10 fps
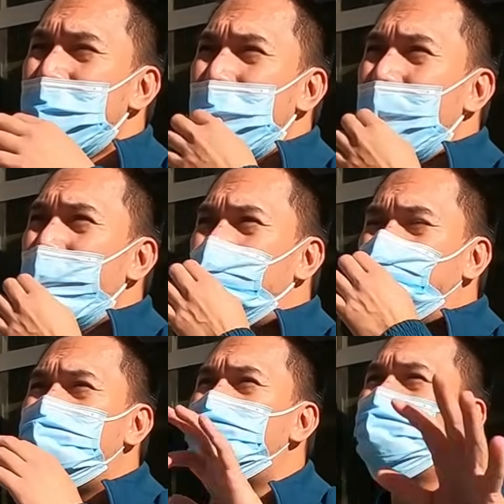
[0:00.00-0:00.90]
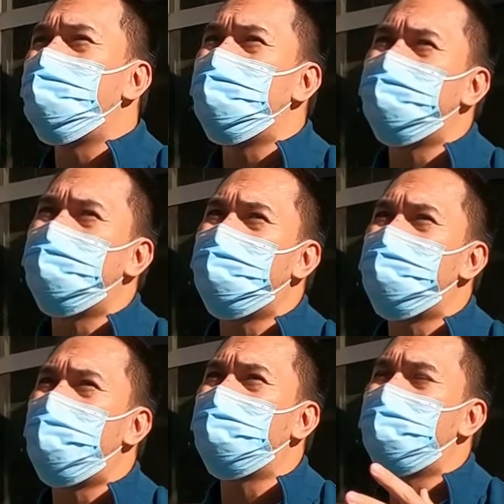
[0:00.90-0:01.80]
So if they didn't know anything
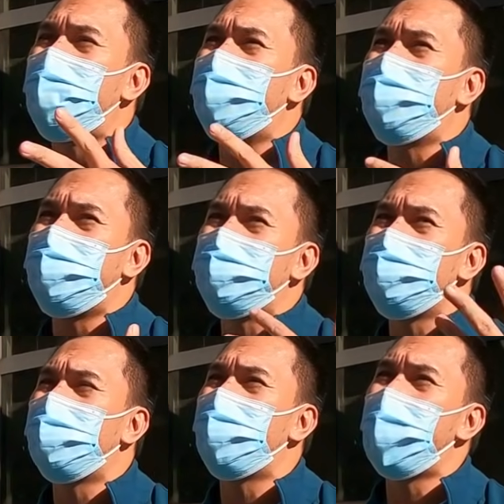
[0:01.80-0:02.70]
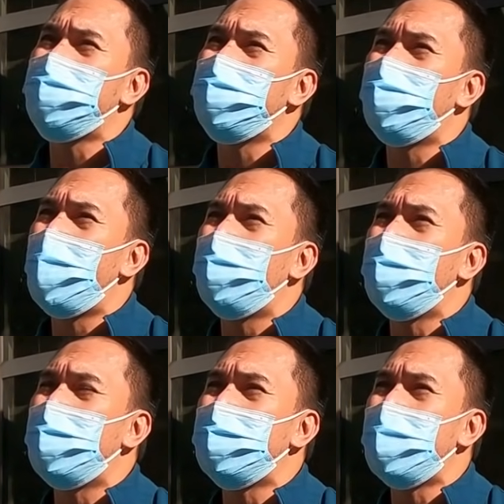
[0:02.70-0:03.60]
about that and they took the vaccine,
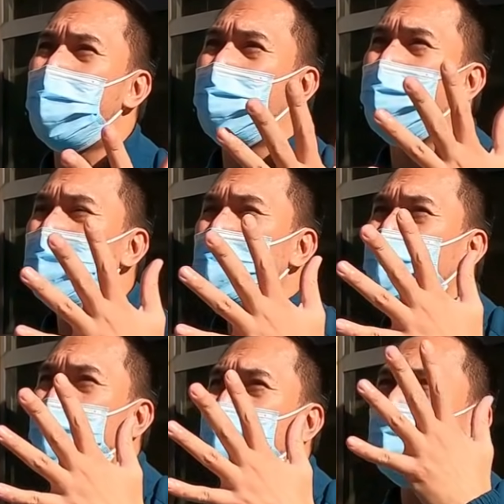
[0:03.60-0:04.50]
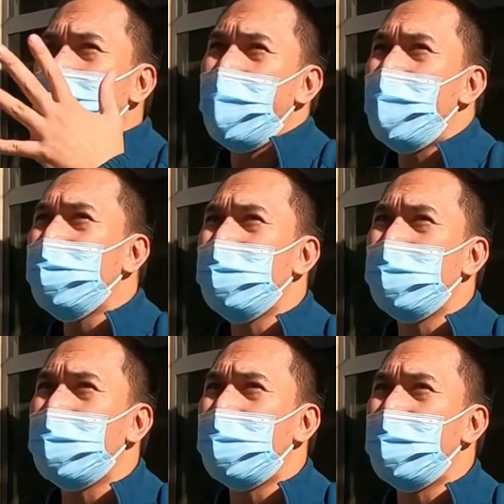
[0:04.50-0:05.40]
probably that's how the
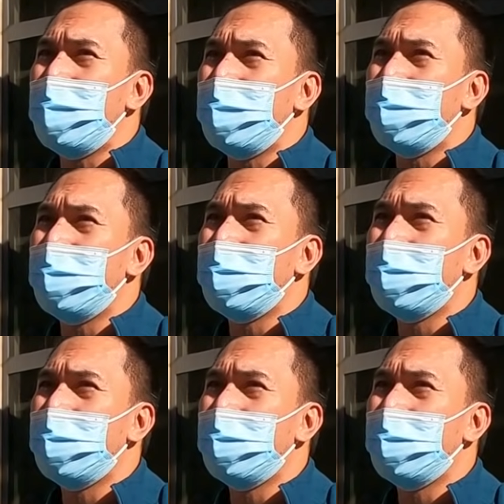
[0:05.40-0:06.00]
reaction would come in.